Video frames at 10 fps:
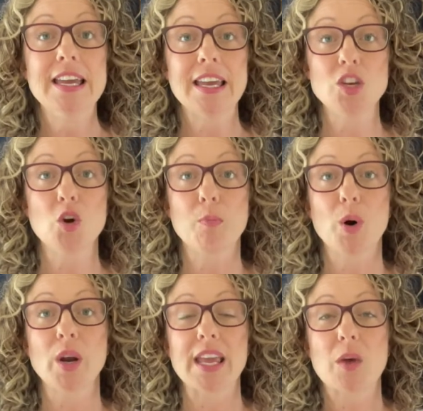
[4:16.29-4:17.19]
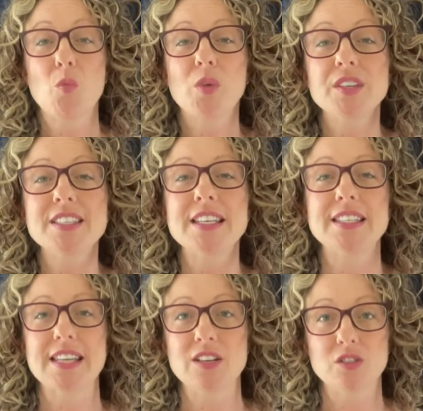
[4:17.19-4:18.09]
in your body and what the
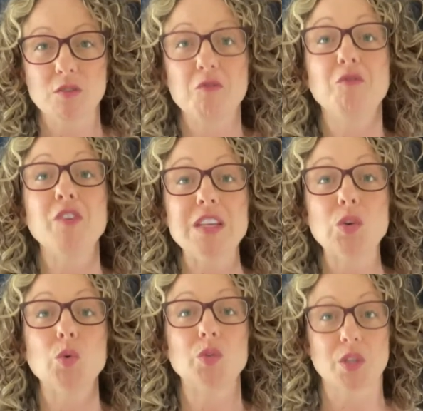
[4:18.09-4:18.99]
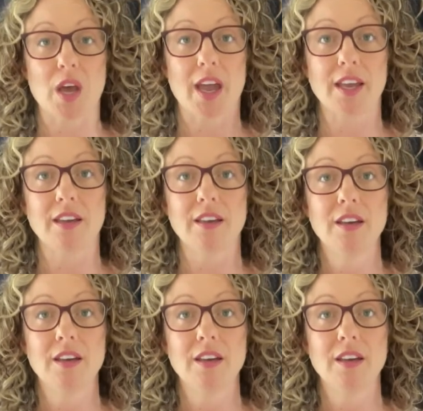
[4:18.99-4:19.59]
sensation feels like.